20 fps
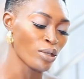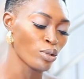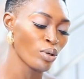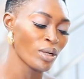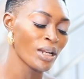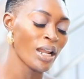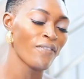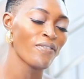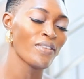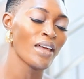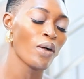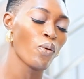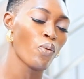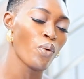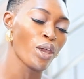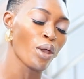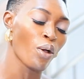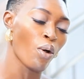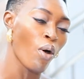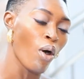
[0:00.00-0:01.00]
So NAFDAC
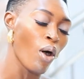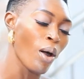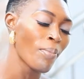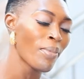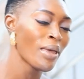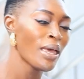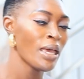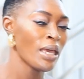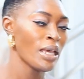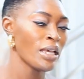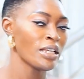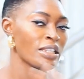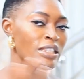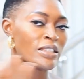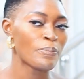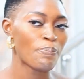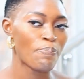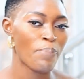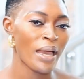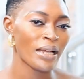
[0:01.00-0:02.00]
will come,
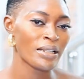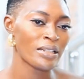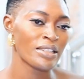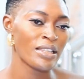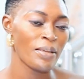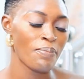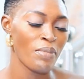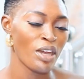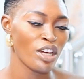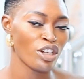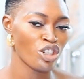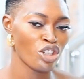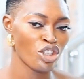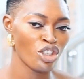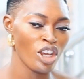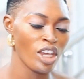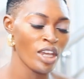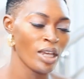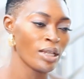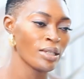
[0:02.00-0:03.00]
inspect the
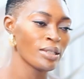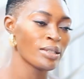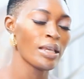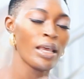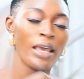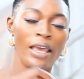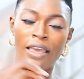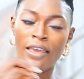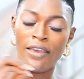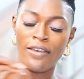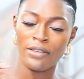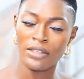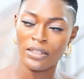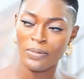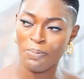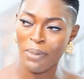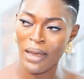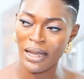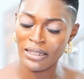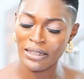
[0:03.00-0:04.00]
machines,
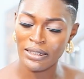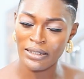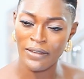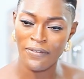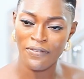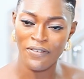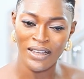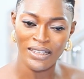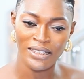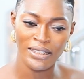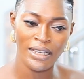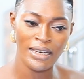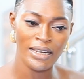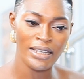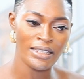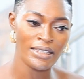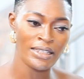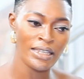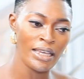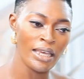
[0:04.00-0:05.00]
inspect the
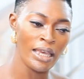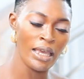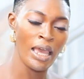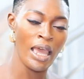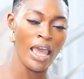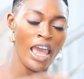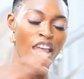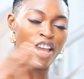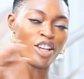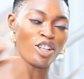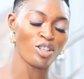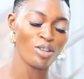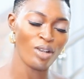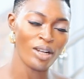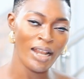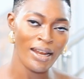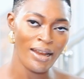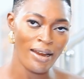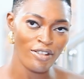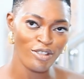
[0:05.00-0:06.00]
facility, ensure
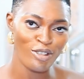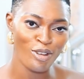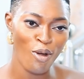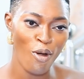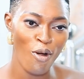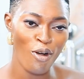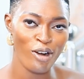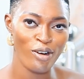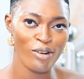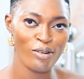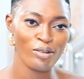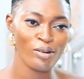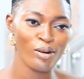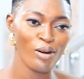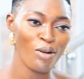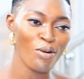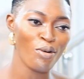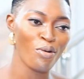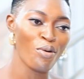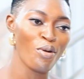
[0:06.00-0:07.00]
that there is
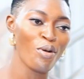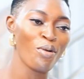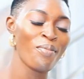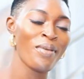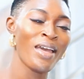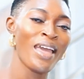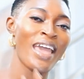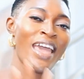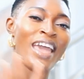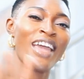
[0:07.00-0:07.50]
cloakroom,